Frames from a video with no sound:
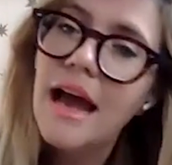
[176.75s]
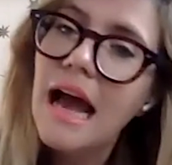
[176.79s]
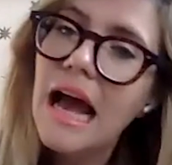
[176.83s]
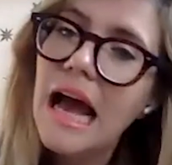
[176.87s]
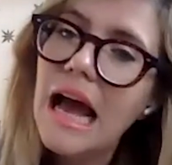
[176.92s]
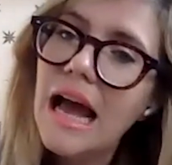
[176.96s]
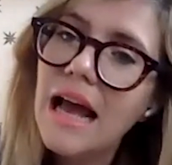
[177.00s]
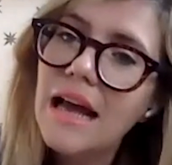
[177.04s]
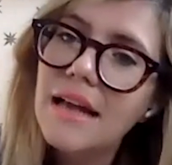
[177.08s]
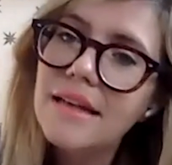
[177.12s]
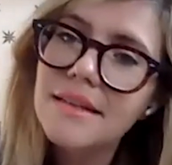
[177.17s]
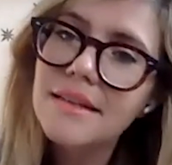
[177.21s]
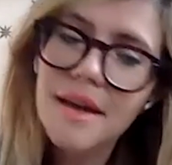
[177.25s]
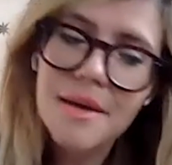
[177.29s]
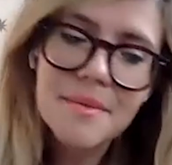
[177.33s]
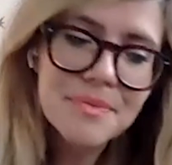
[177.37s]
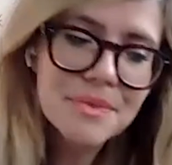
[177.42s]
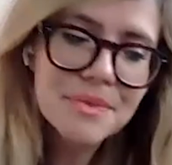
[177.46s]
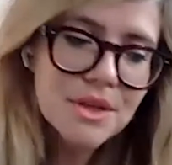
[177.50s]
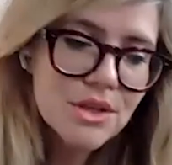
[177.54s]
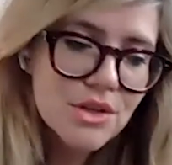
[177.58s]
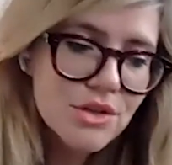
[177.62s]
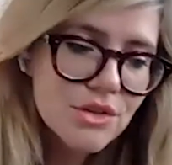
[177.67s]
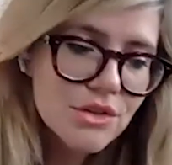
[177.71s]
And
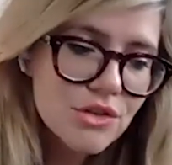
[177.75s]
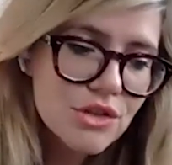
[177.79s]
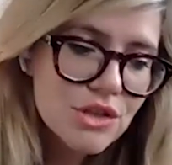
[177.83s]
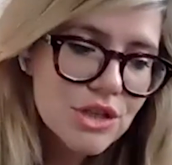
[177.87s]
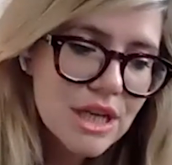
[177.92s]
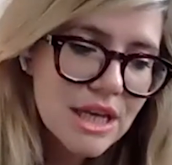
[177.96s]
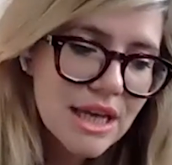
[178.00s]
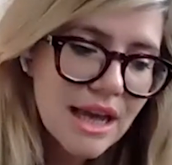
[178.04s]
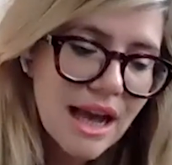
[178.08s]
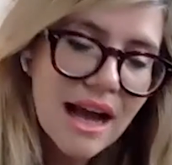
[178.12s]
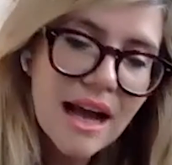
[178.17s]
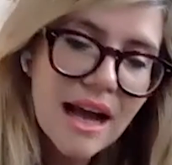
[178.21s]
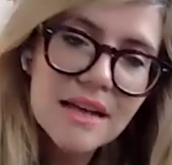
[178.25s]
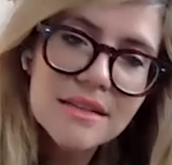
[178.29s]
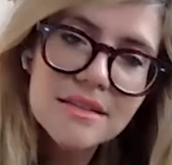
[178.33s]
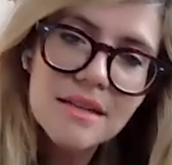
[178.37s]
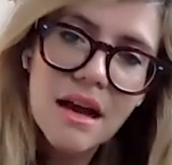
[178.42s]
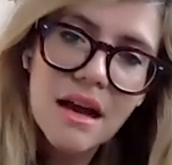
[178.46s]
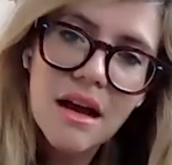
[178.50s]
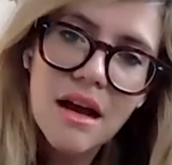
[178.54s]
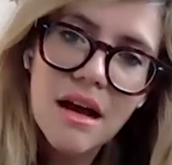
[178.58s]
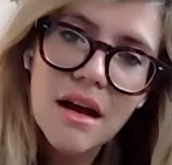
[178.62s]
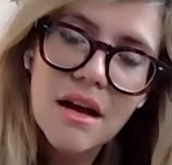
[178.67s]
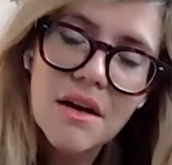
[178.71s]
she had
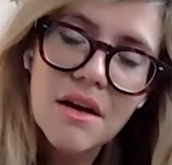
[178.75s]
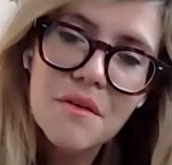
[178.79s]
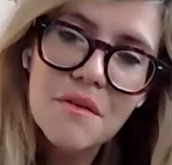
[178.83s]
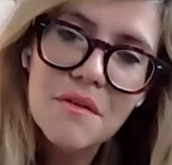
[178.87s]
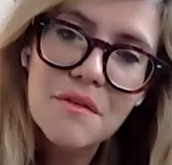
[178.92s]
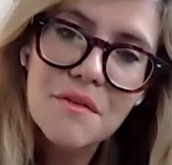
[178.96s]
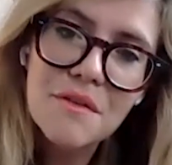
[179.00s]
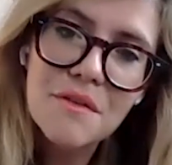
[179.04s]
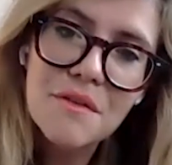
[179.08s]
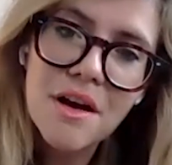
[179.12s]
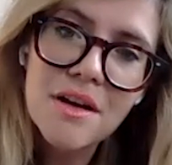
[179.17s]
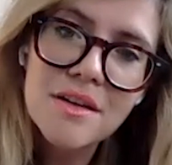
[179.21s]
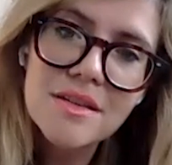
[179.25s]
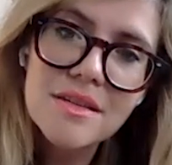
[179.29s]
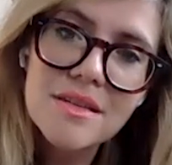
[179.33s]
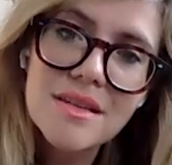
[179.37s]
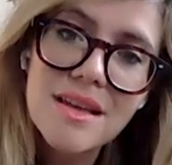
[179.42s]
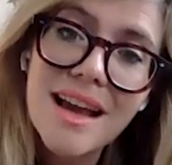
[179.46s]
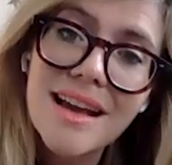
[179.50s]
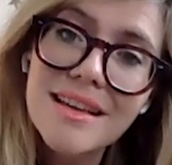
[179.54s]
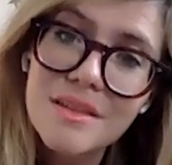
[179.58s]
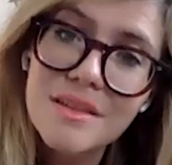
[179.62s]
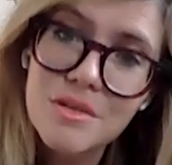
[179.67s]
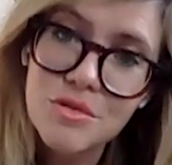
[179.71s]
her first
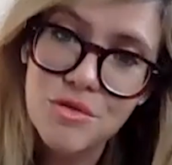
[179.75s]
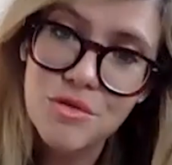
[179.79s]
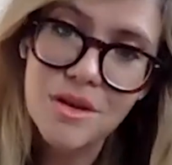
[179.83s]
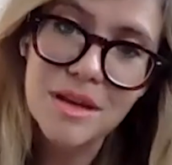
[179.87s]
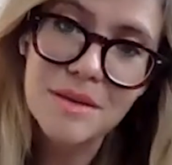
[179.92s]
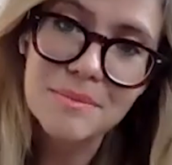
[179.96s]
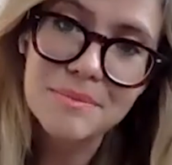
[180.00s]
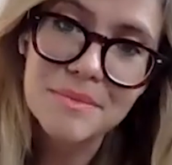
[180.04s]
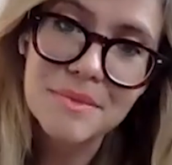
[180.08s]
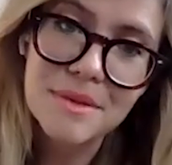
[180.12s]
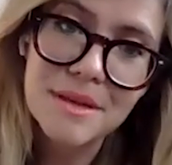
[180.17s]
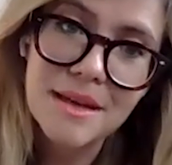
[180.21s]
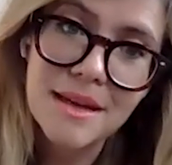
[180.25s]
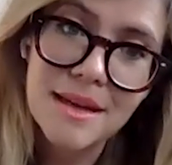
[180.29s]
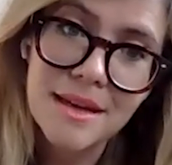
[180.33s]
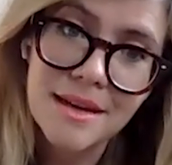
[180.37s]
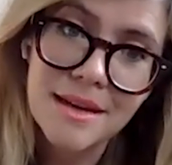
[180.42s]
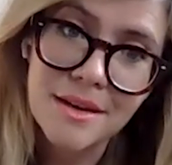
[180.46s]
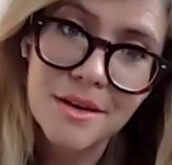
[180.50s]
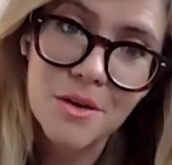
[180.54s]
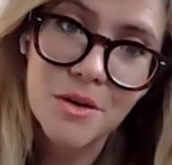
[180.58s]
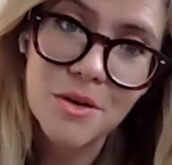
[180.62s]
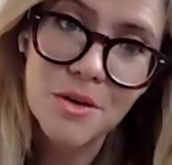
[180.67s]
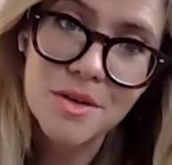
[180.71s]
sex dream in
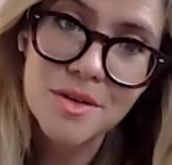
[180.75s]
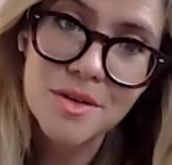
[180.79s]
a long